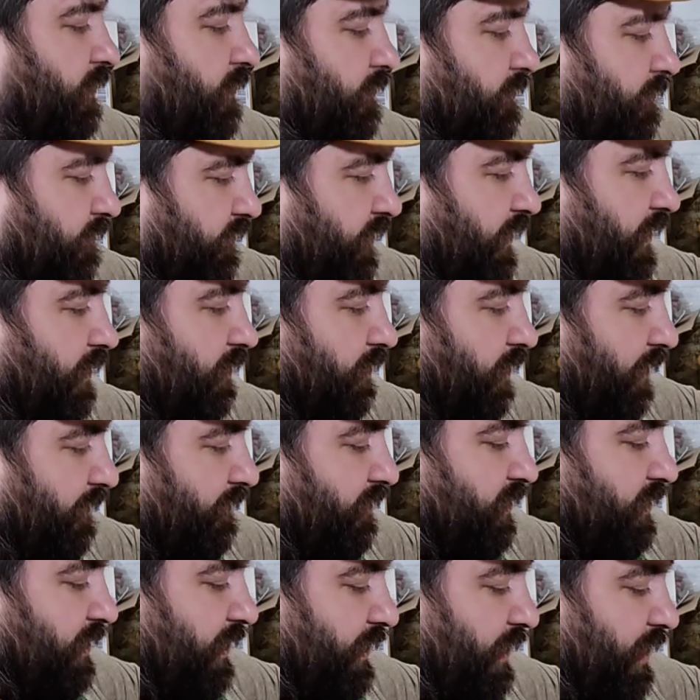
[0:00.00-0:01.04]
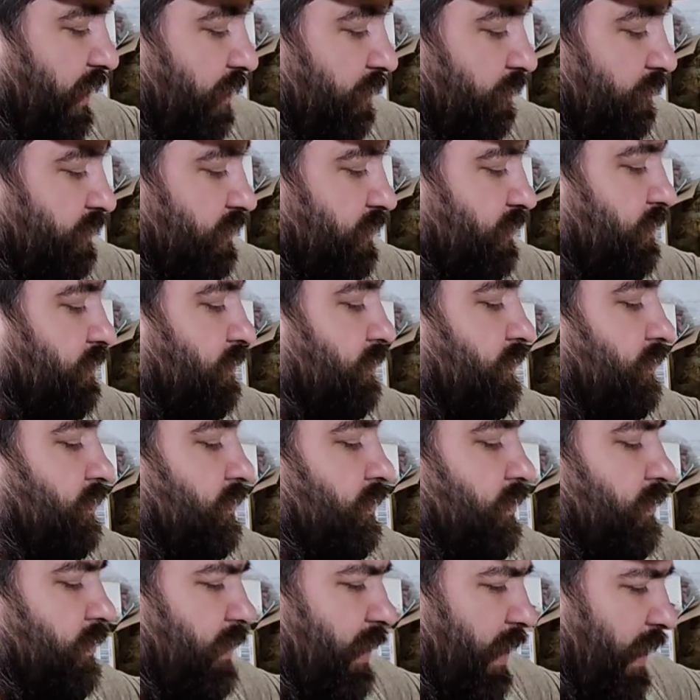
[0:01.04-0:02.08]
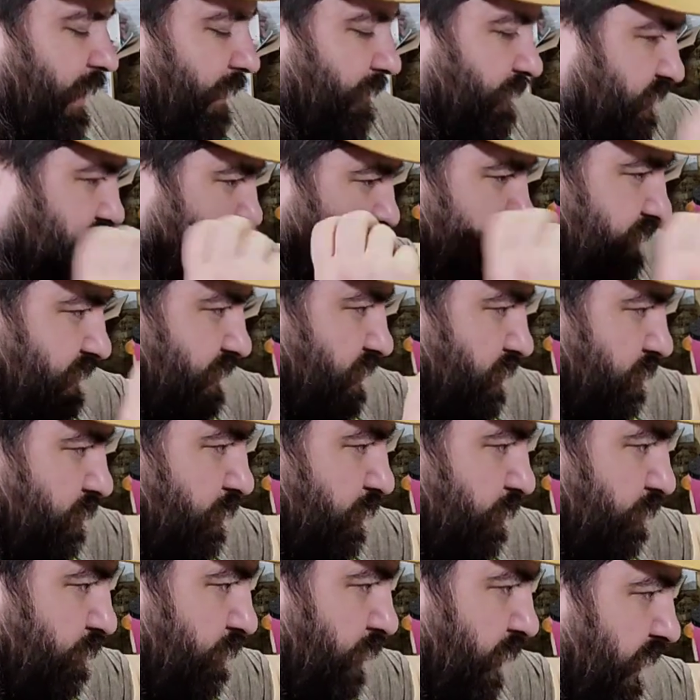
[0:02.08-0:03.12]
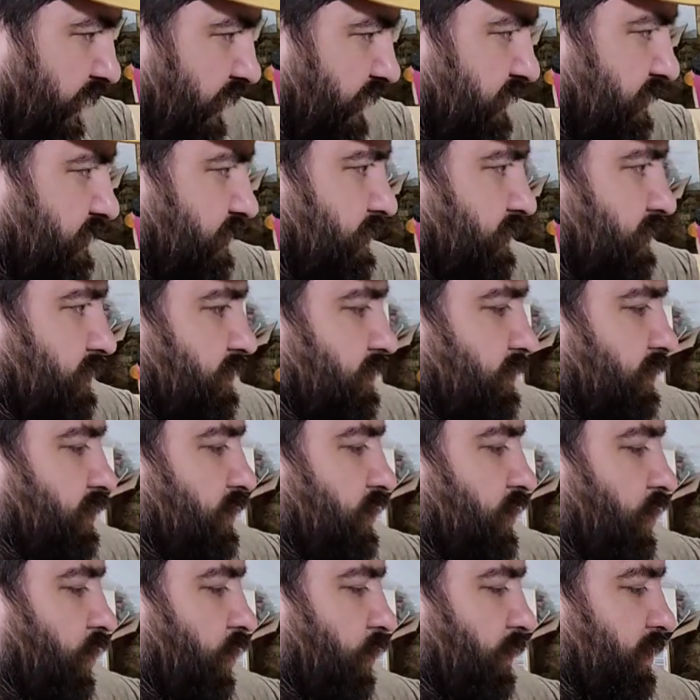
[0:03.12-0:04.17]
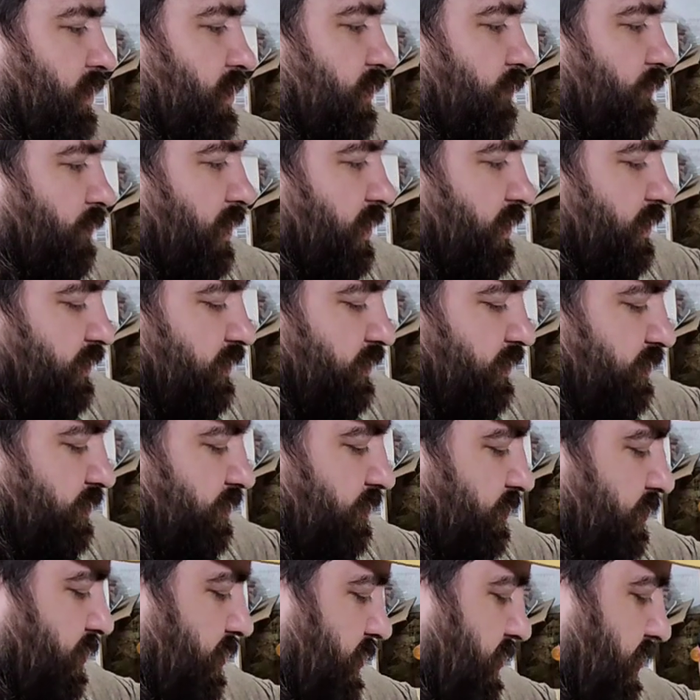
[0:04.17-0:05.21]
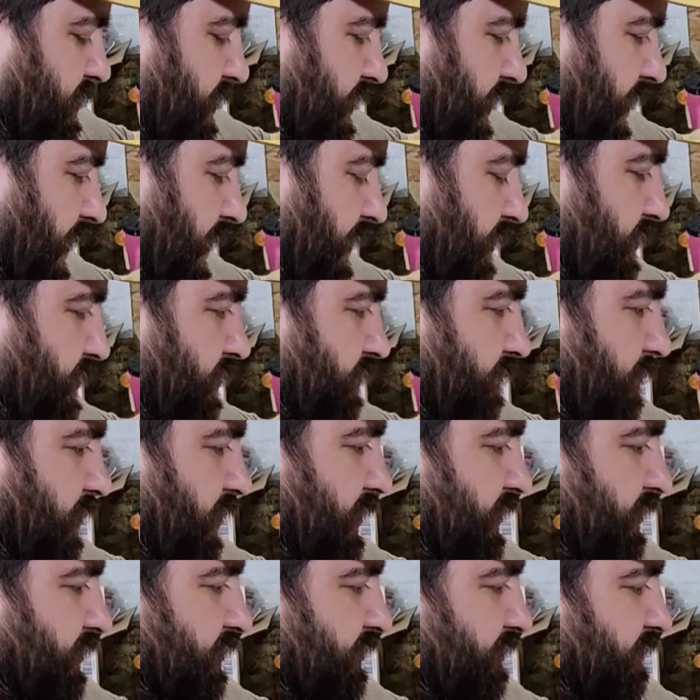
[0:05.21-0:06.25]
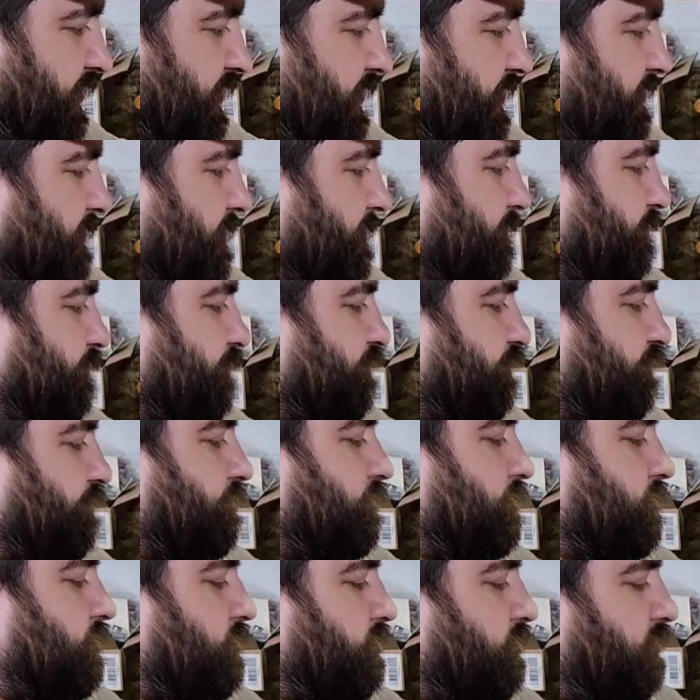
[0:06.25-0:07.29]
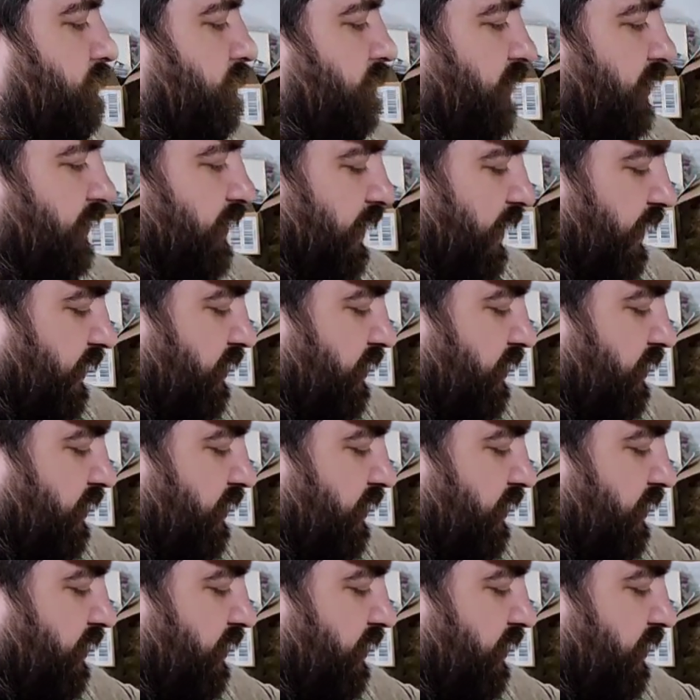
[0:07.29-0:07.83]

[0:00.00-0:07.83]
figure everything out, have a system in place, know what you want to do, how you want to do it, get